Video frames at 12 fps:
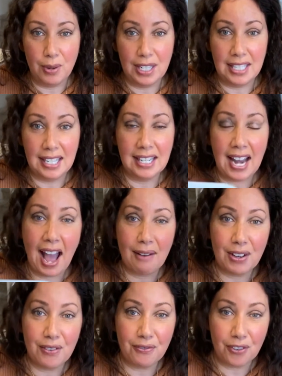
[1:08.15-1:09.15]
We didn't
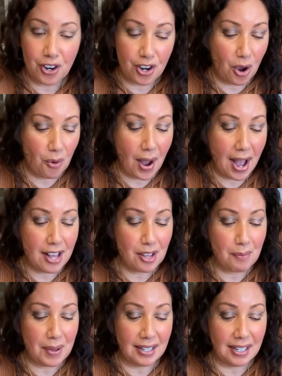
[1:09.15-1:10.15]
have it for a
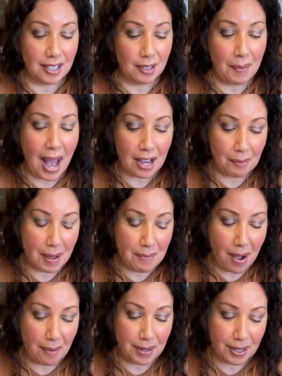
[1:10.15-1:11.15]
while, but it is back by
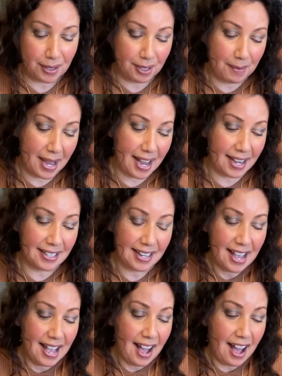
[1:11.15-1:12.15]
popular demand,
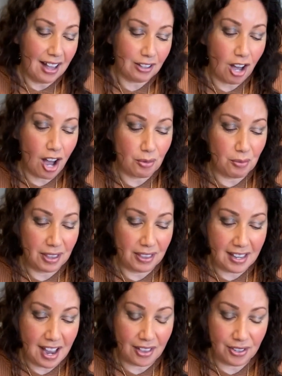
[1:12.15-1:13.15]
along with
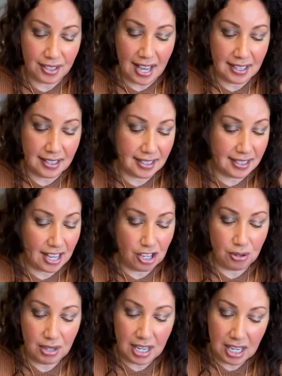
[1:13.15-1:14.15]
the other sizes that
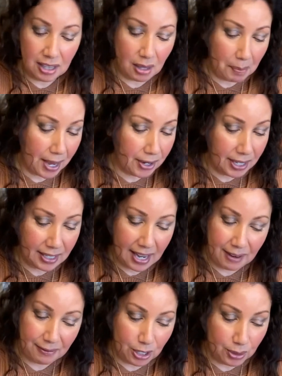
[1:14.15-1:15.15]
you need: the paring
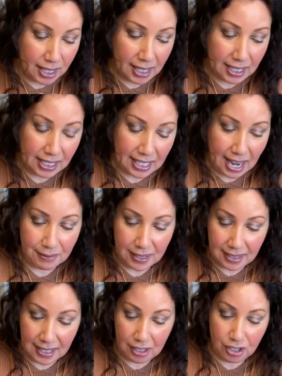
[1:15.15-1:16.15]
knife, the utility knife, the
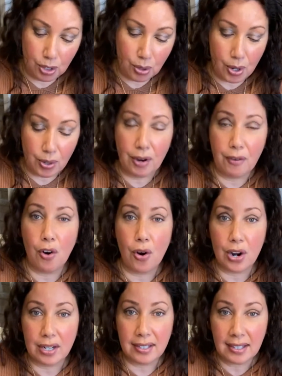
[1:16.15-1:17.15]
Santoku, of
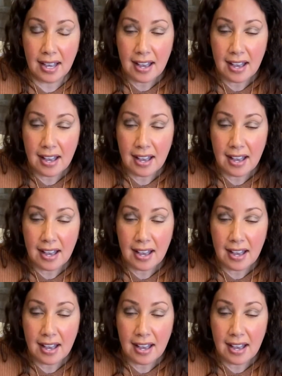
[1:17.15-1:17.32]
course,